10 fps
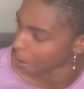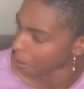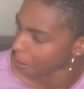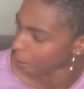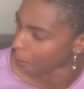
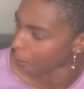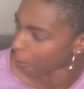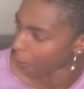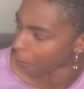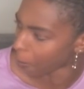
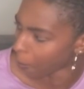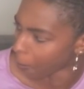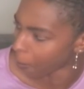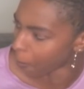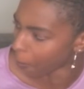
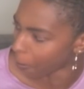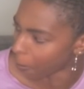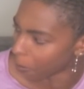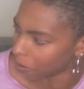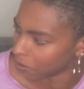
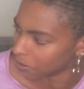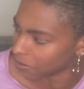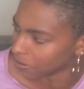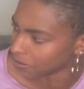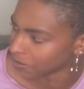
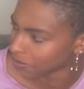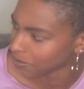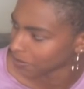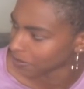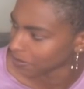
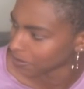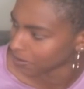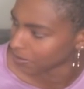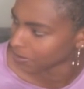(silent)